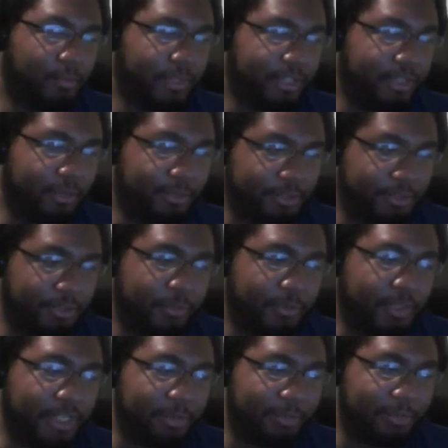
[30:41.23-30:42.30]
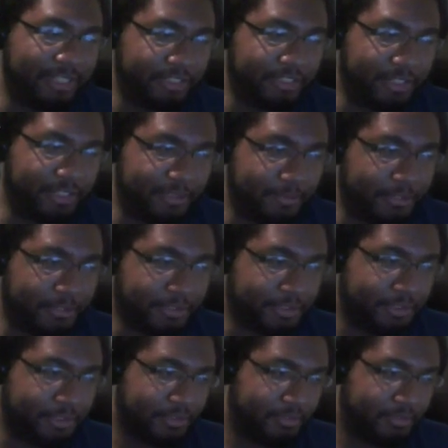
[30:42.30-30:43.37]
we go to Pentos first.